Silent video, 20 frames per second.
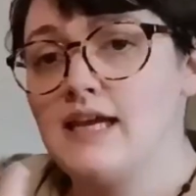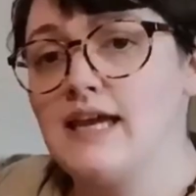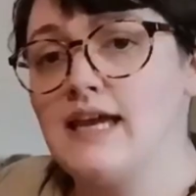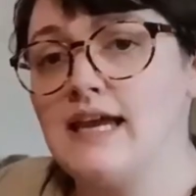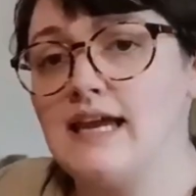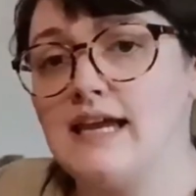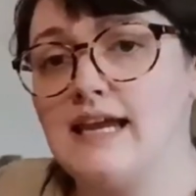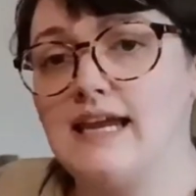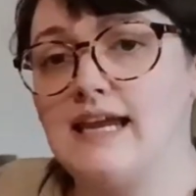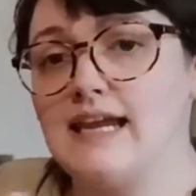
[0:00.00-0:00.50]

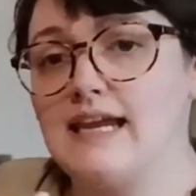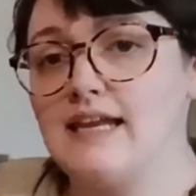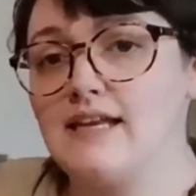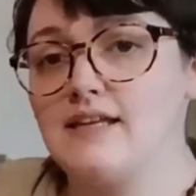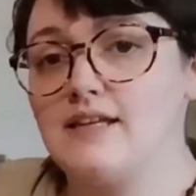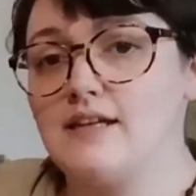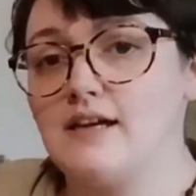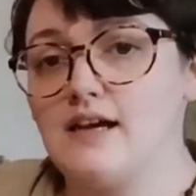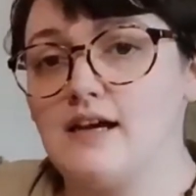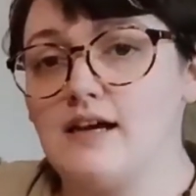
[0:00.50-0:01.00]
and
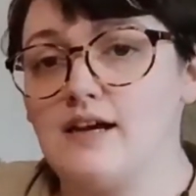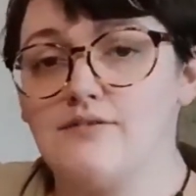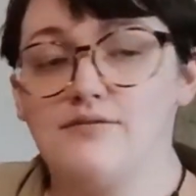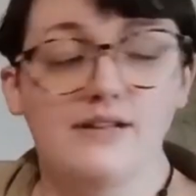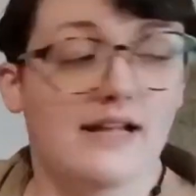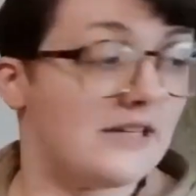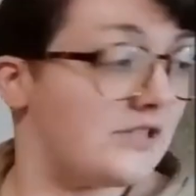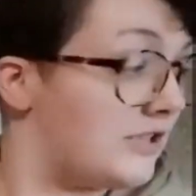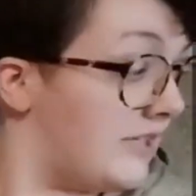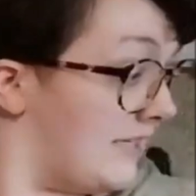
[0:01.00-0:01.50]

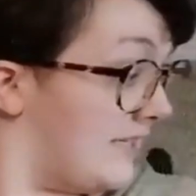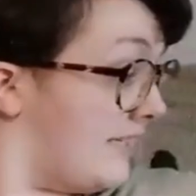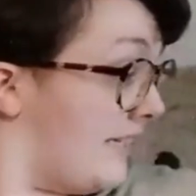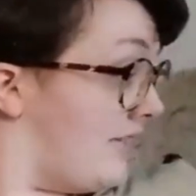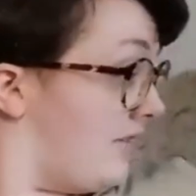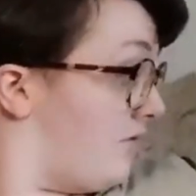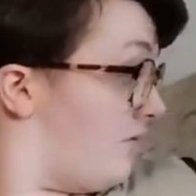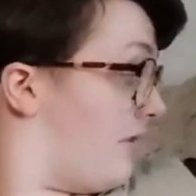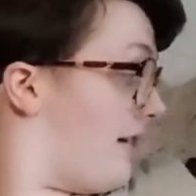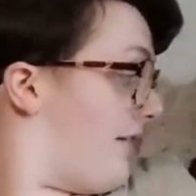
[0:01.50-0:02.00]
flashlights. I do
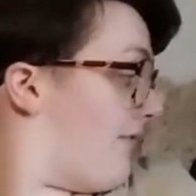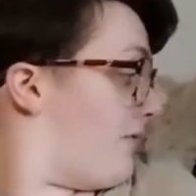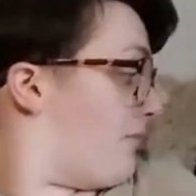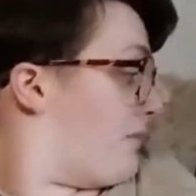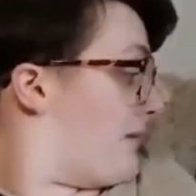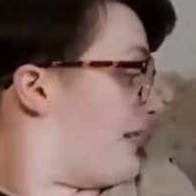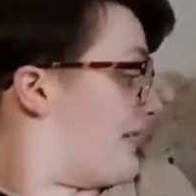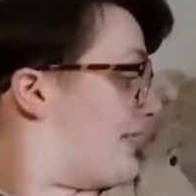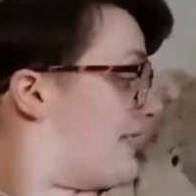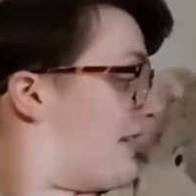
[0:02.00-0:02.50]
have a
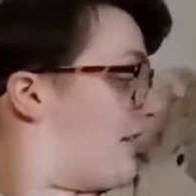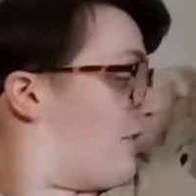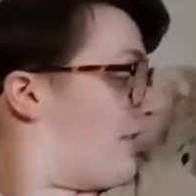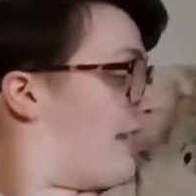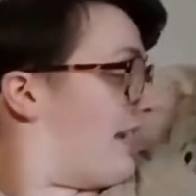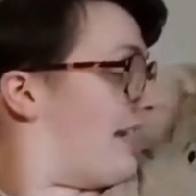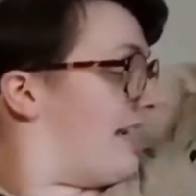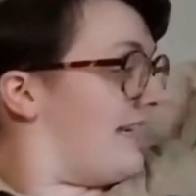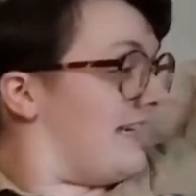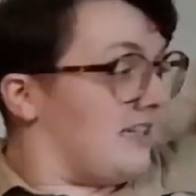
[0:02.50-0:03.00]
piece here that I
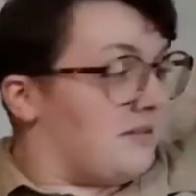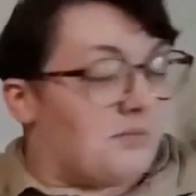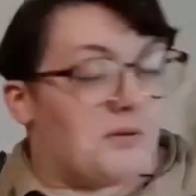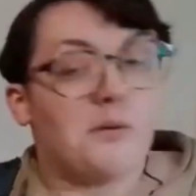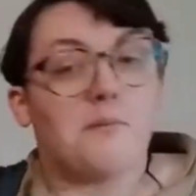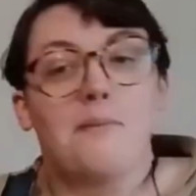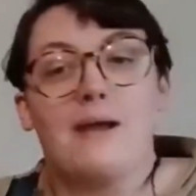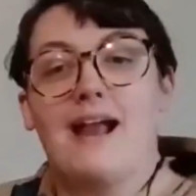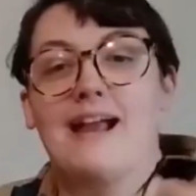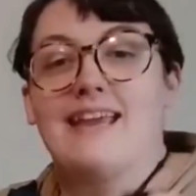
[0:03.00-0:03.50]
need to put
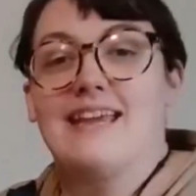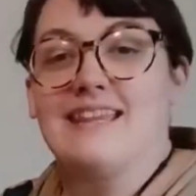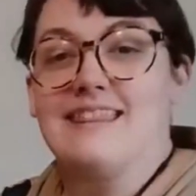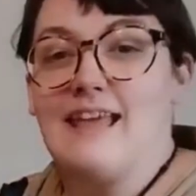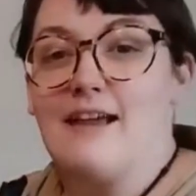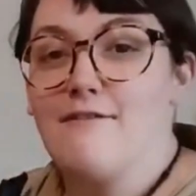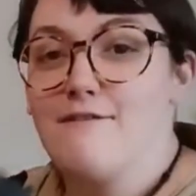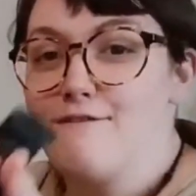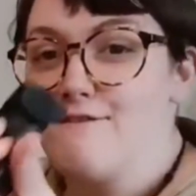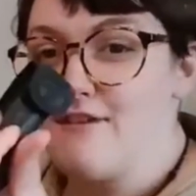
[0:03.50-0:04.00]
back in that
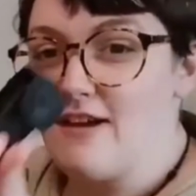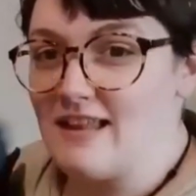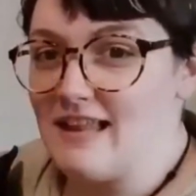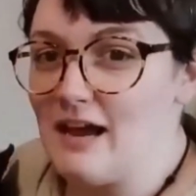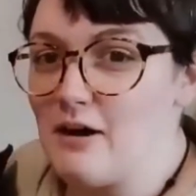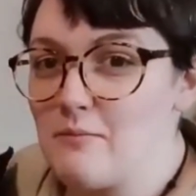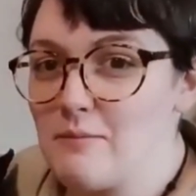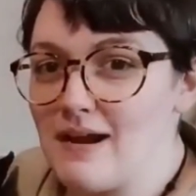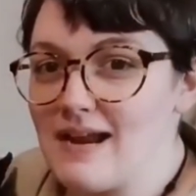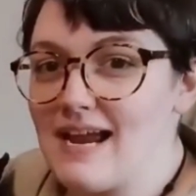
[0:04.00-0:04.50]
fell out
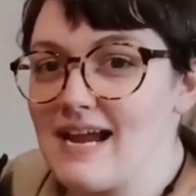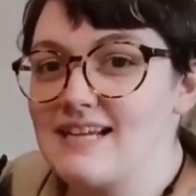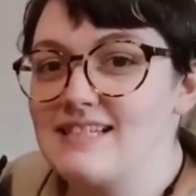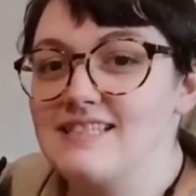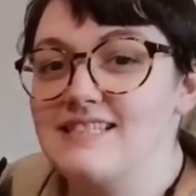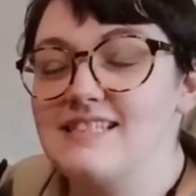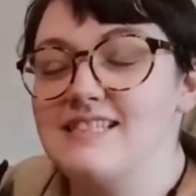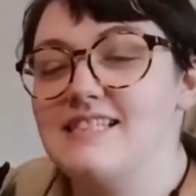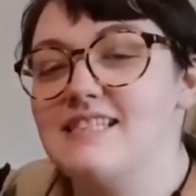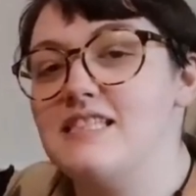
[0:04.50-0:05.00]
by accident.
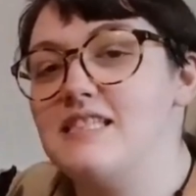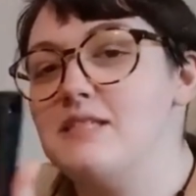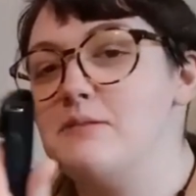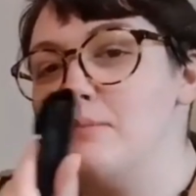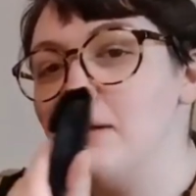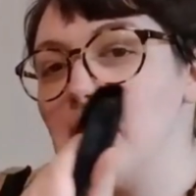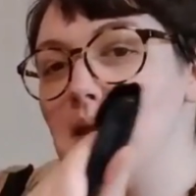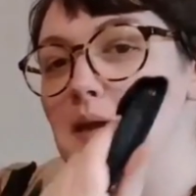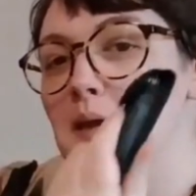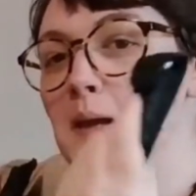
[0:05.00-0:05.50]
This is my
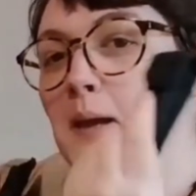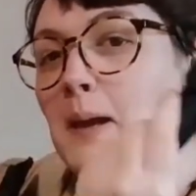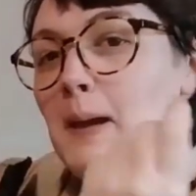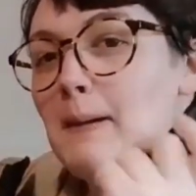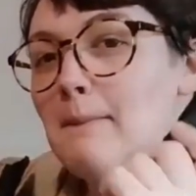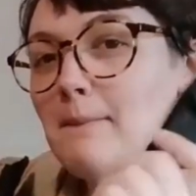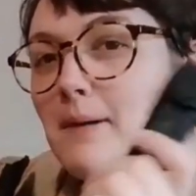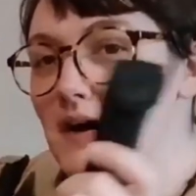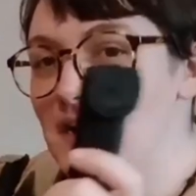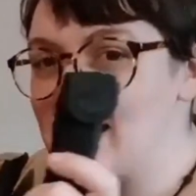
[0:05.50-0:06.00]

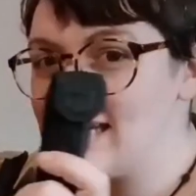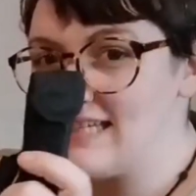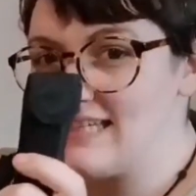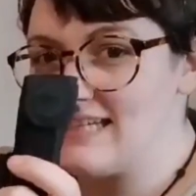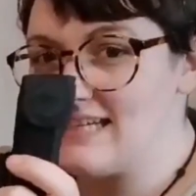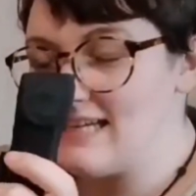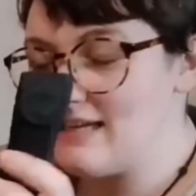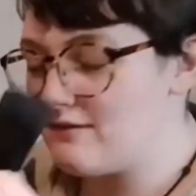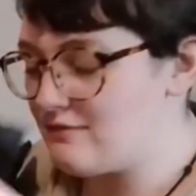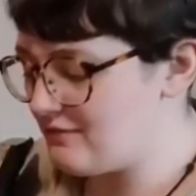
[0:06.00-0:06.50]
pocket
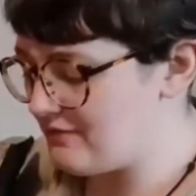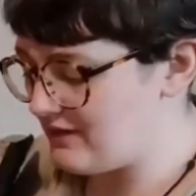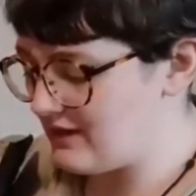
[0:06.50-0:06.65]
knife.